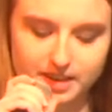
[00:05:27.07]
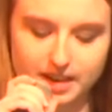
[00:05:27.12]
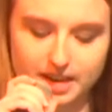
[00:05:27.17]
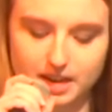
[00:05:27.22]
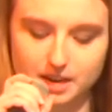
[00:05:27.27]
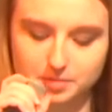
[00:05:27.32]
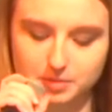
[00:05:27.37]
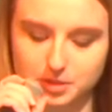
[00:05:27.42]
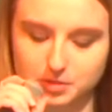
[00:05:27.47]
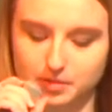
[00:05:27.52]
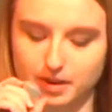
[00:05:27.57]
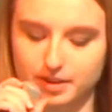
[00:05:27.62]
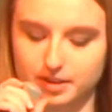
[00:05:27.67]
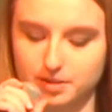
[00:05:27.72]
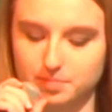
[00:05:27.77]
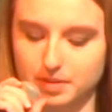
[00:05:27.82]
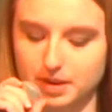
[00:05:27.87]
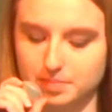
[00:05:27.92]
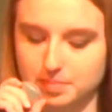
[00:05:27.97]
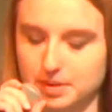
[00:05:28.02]
And I'm
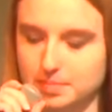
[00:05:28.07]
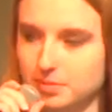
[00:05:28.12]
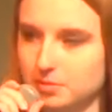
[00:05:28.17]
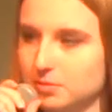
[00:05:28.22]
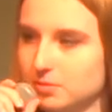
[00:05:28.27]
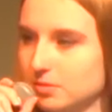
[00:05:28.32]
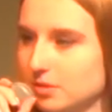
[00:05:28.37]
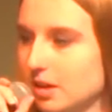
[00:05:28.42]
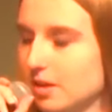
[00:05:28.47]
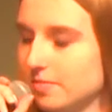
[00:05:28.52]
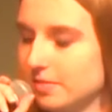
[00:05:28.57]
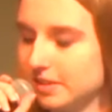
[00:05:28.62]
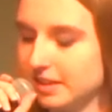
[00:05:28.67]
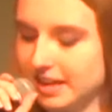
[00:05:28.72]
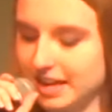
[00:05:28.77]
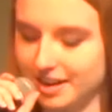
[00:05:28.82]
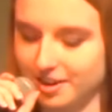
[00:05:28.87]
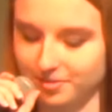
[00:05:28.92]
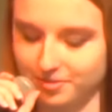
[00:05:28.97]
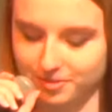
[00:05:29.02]
surrounded by people who love and
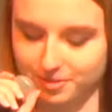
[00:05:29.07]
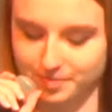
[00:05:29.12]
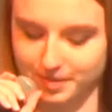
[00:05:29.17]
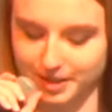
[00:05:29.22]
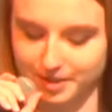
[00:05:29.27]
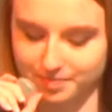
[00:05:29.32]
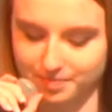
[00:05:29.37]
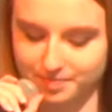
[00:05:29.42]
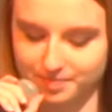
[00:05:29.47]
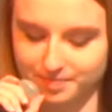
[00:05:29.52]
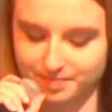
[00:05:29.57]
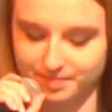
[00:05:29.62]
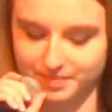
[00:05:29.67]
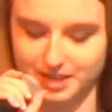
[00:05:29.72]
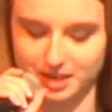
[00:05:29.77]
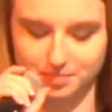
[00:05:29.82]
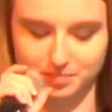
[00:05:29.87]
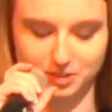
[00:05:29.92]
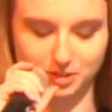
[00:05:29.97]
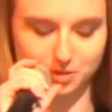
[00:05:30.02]
care for me.
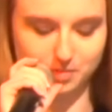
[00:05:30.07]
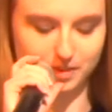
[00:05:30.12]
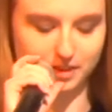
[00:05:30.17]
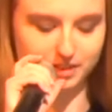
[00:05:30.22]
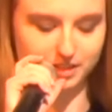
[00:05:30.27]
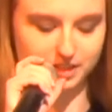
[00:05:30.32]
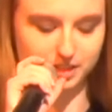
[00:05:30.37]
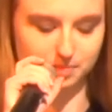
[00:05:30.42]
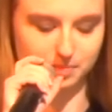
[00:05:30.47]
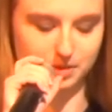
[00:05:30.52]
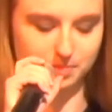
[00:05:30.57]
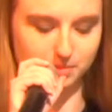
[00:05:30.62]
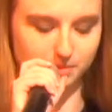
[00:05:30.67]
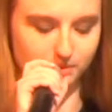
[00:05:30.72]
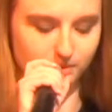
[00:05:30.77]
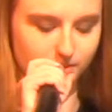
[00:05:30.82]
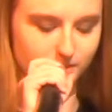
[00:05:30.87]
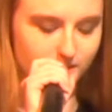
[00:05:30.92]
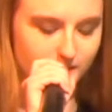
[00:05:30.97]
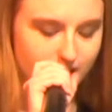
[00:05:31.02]
And I'm so blessed to
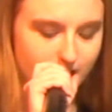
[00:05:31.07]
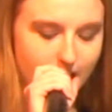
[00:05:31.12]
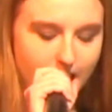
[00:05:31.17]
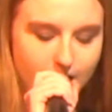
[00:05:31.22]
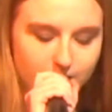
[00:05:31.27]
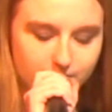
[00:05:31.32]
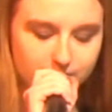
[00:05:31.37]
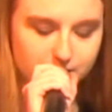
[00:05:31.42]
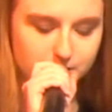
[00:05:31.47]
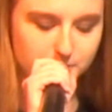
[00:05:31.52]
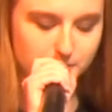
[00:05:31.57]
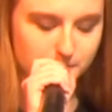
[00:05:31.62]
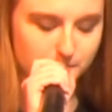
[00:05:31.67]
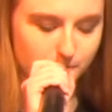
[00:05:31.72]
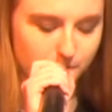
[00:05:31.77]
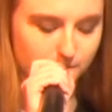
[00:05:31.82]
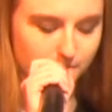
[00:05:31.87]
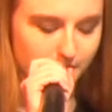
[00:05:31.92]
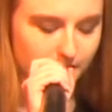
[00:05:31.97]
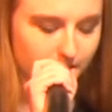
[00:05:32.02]
people have these
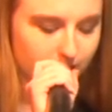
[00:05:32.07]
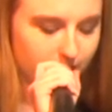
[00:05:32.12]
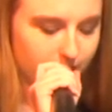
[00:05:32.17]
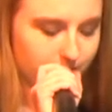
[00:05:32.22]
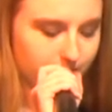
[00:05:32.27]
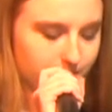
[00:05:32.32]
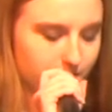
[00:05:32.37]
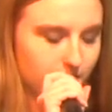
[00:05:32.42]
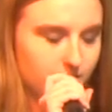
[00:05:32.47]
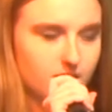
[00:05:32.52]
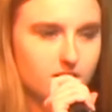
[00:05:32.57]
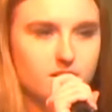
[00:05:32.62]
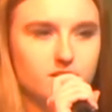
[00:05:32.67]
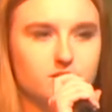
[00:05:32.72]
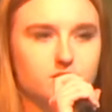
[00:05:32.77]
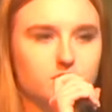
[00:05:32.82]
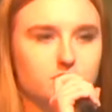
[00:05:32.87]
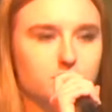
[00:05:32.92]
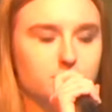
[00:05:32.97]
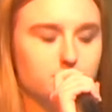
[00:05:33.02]
people in my life,
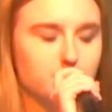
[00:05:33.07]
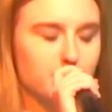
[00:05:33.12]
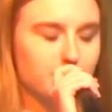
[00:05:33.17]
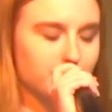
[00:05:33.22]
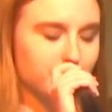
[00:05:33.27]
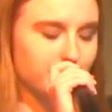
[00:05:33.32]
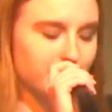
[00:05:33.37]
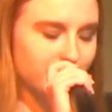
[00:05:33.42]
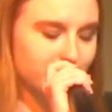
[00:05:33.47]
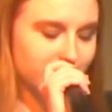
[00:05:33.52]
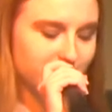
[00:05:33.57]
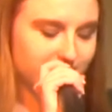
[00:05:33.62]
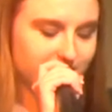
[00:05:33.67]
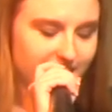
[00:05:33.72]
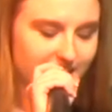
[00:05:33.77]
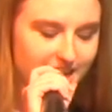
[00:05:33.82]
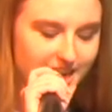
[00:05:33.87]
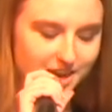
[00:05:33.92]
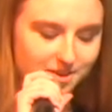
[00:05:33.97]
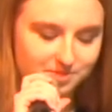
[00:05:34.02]
such as my friends
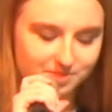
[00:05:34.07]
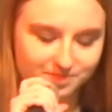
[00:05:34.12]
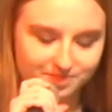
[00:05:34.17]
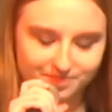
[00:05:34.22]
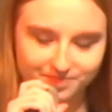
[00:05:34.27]
Kate,